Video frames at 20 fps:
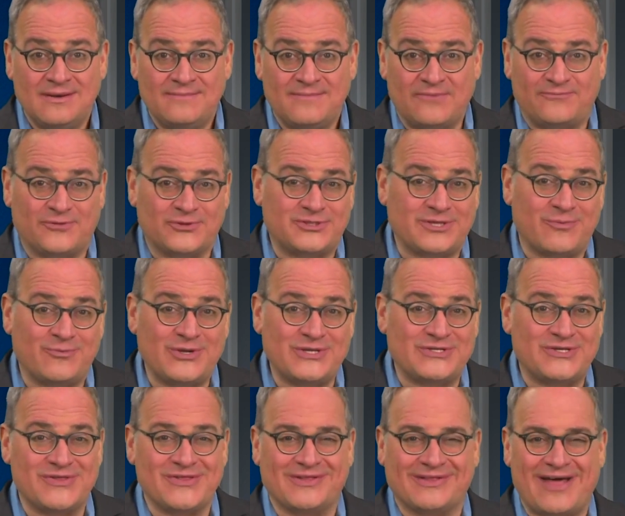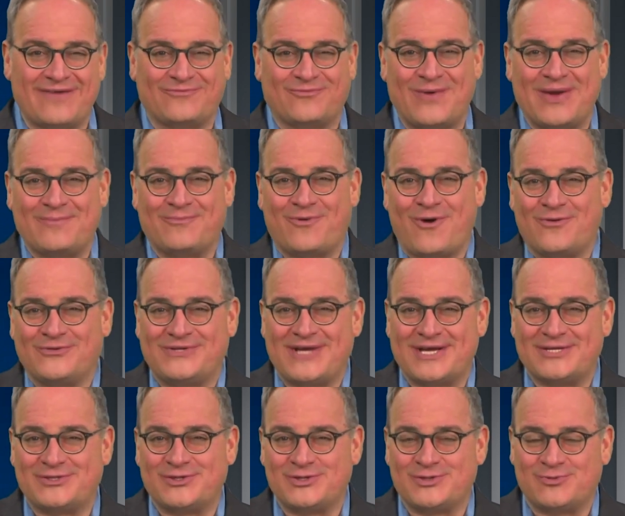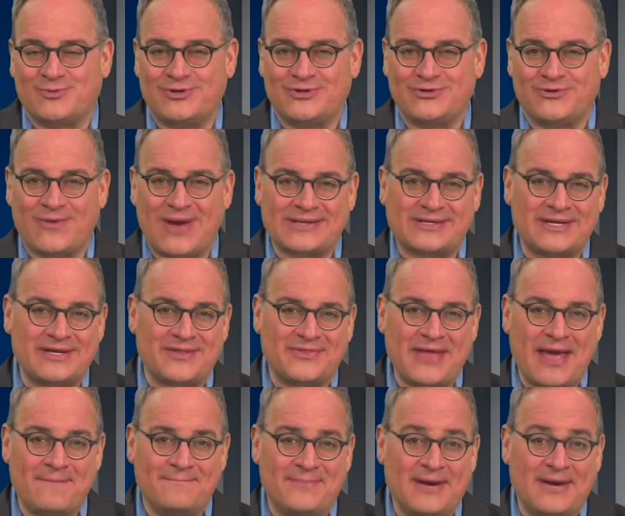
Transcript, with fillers: But for some reason, the left wing protesters weren't directed at them.